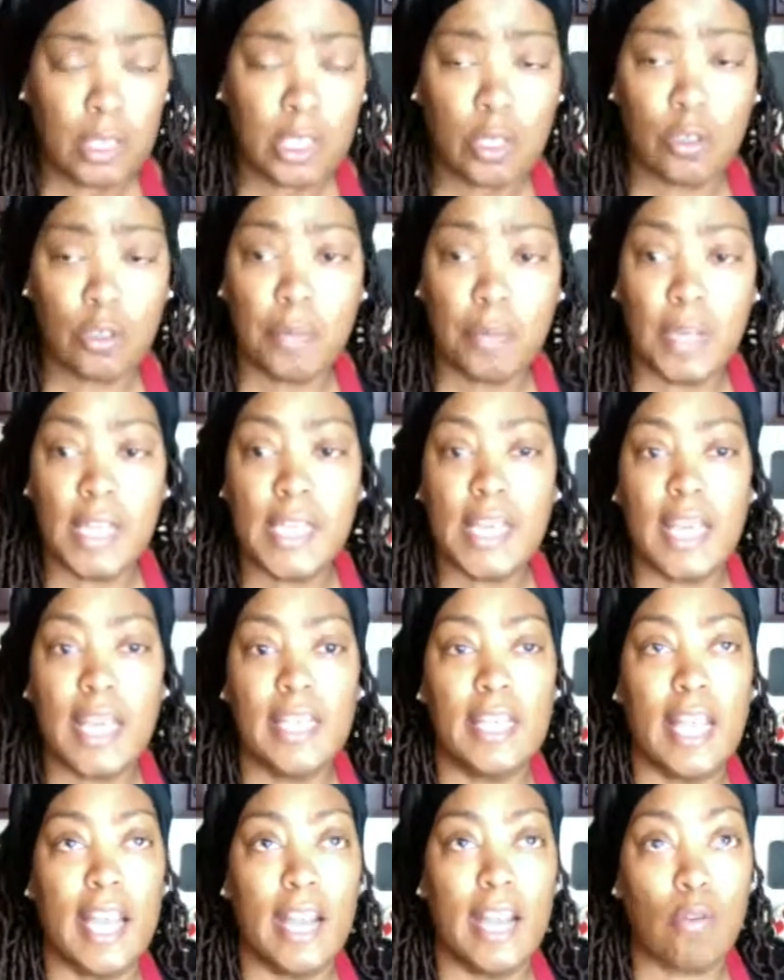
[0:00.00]
to make
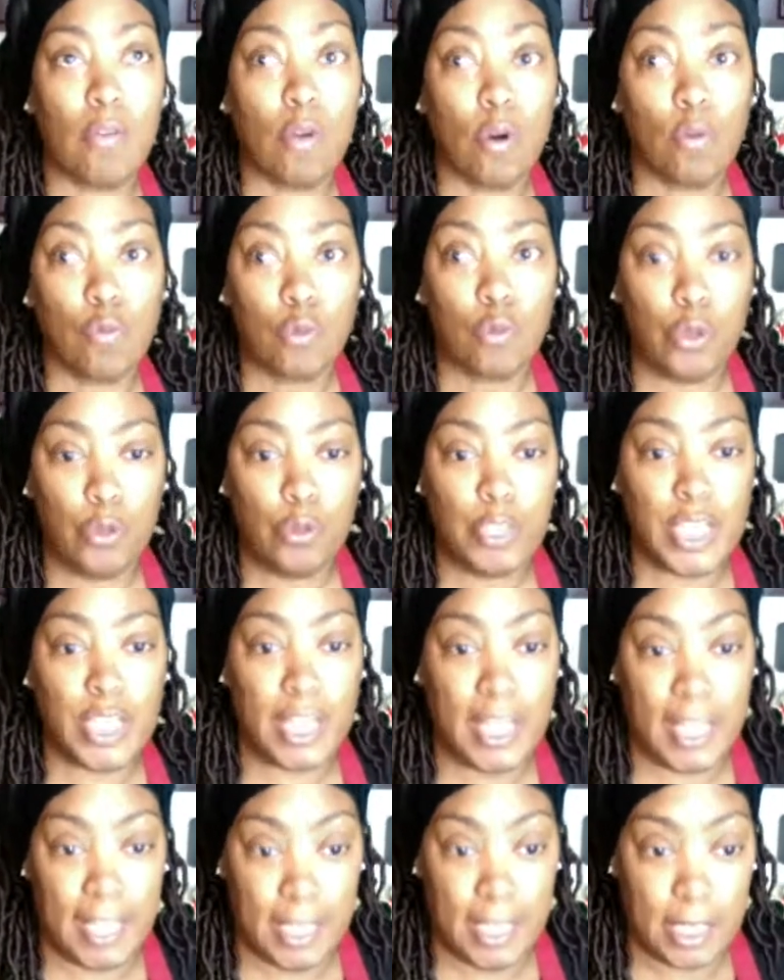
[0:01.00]
an arrowroot
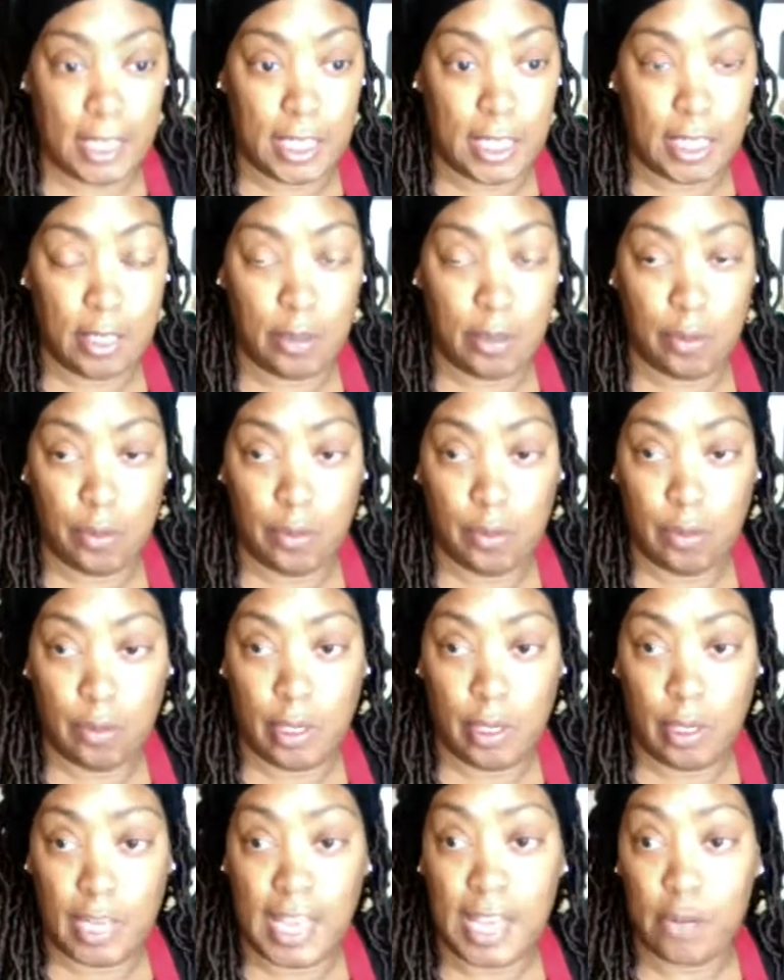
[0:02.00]
egg
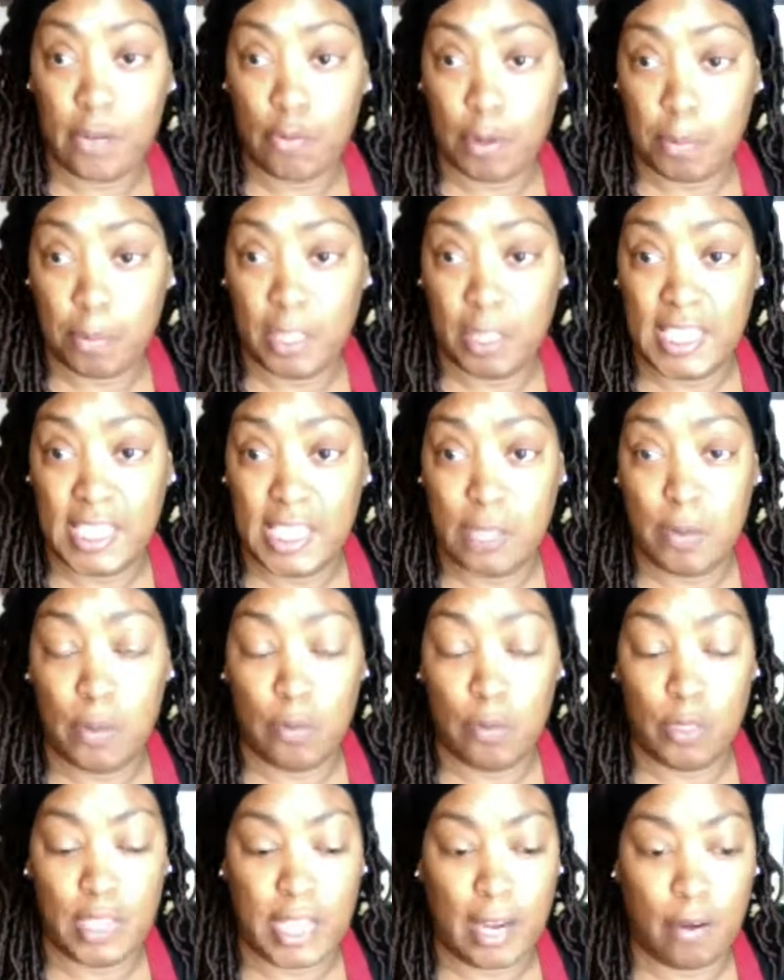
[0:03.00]
replacement
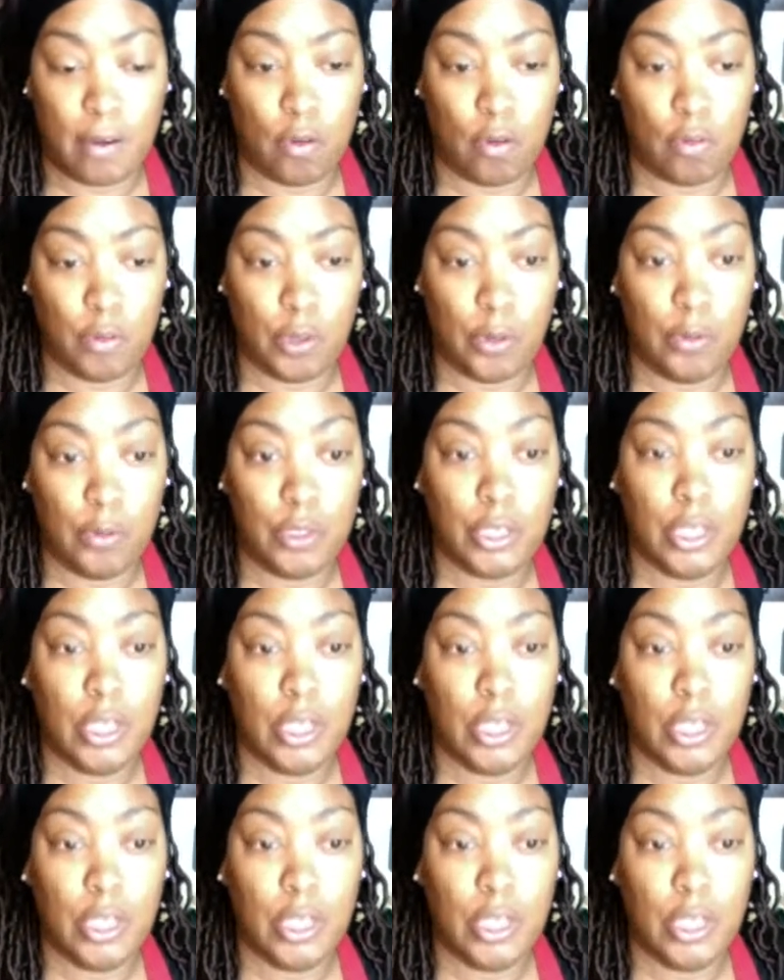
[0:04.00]
with arrowroot,